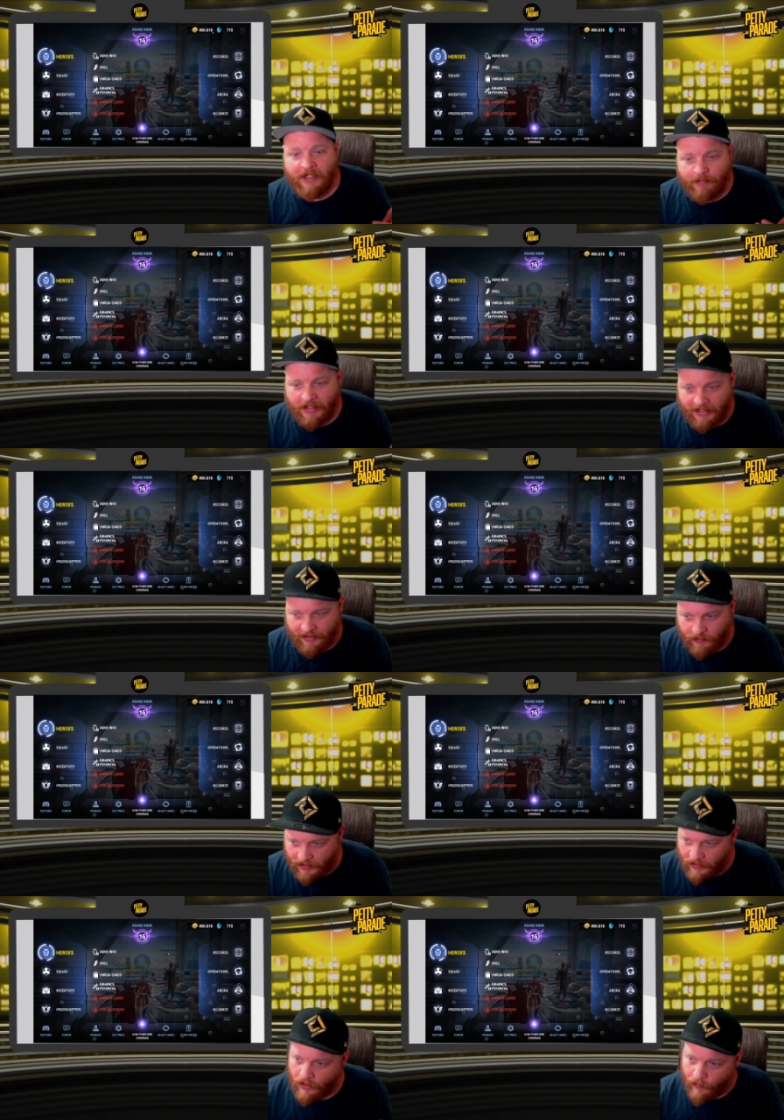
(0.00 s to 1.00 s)
But
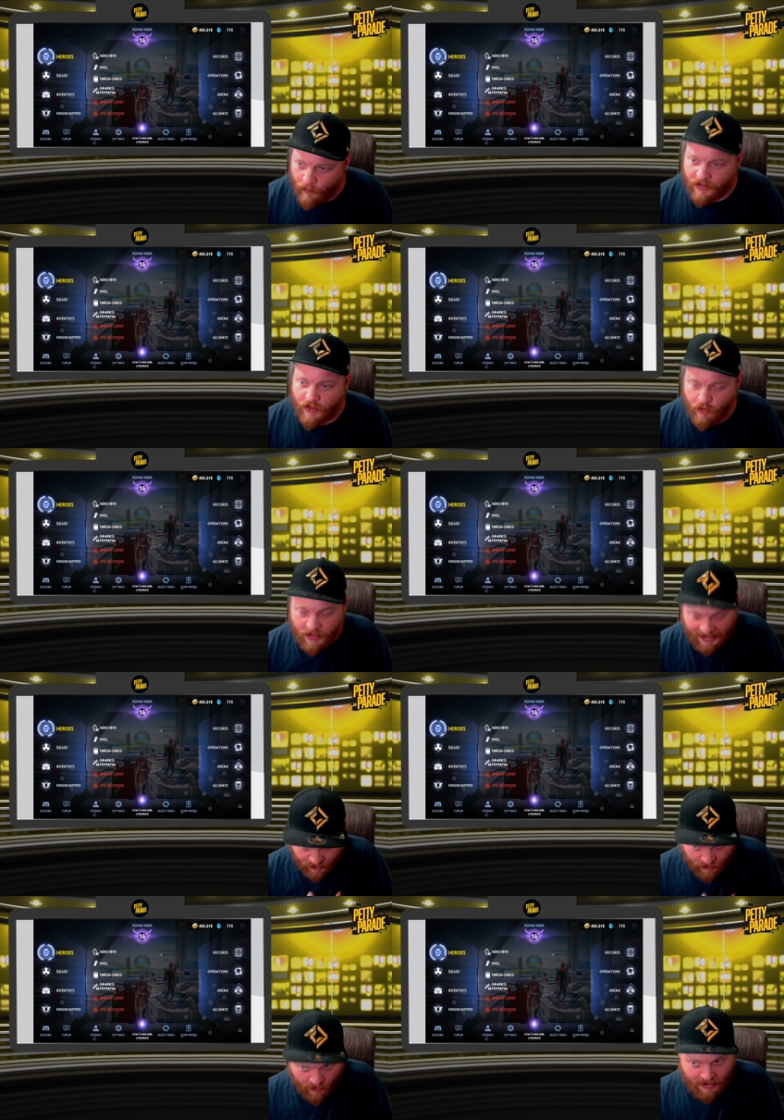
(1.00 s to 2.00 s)
once you
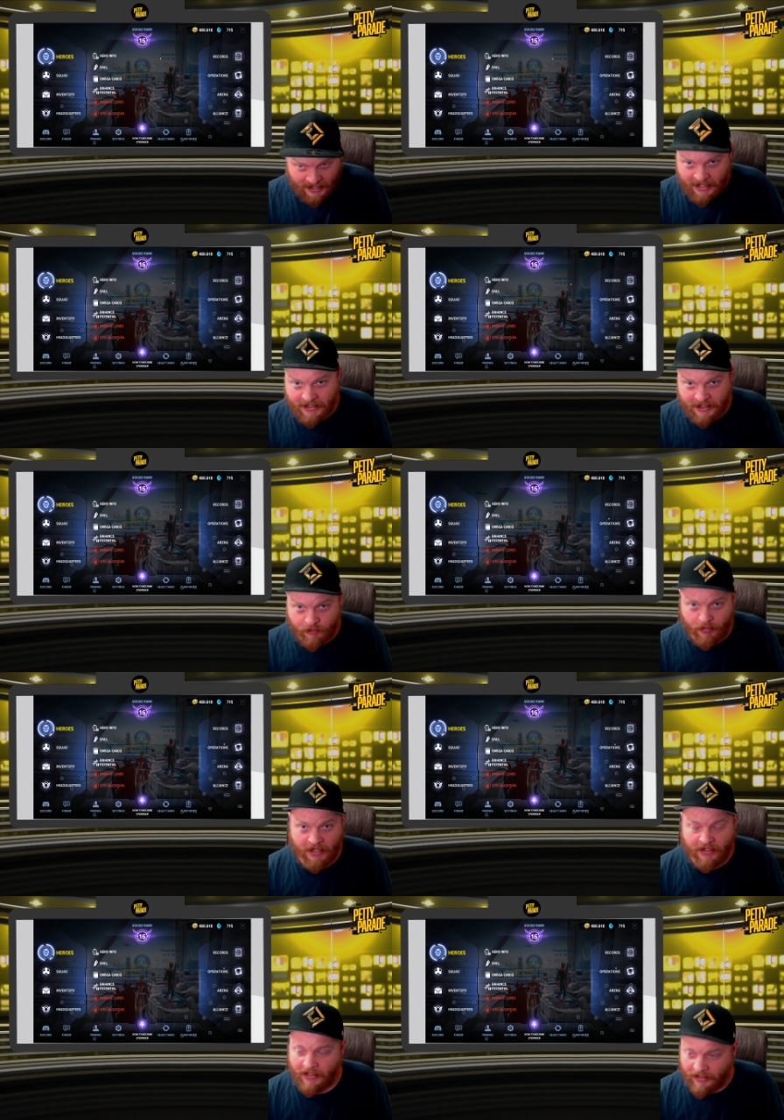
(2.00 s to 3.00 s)
start needing to
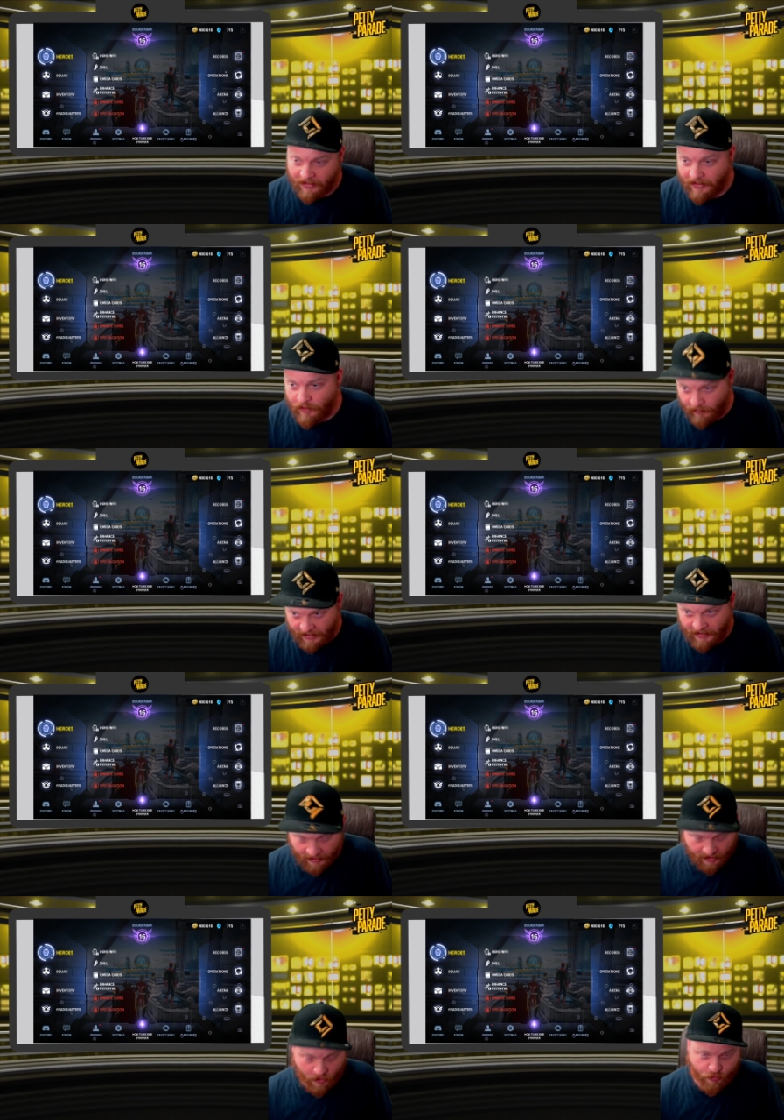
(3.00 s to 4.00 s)
spend it, your money can
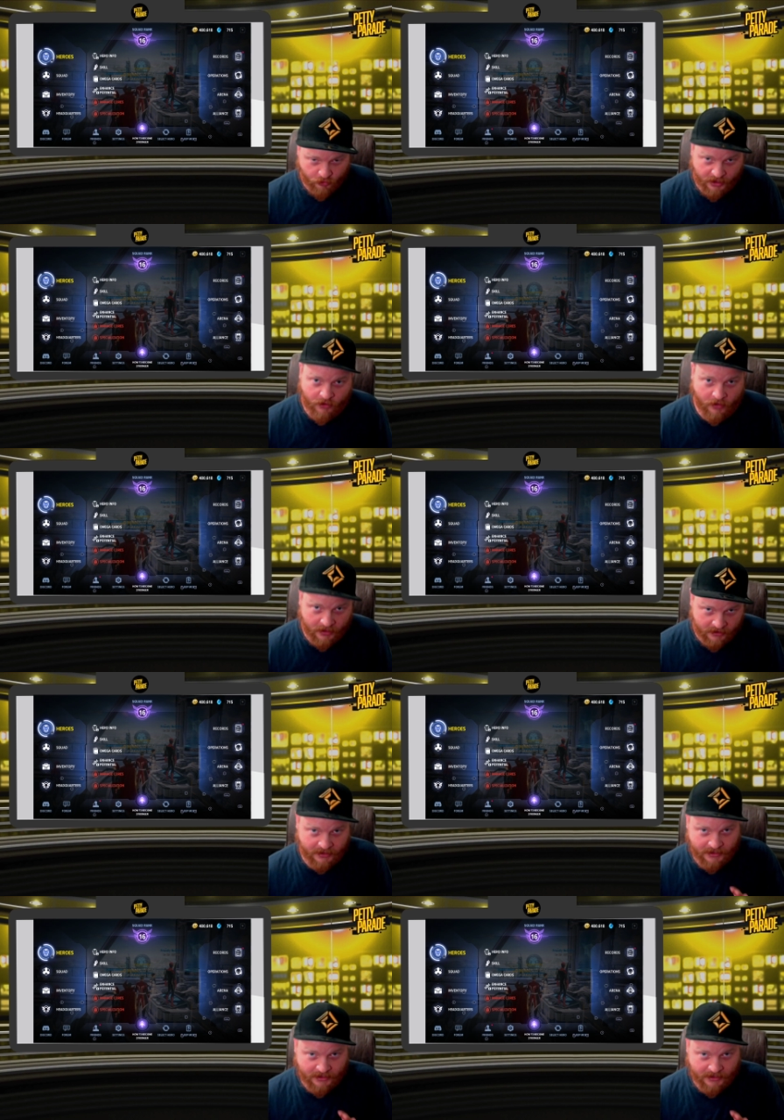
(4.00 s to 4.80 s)
go pretty quickly.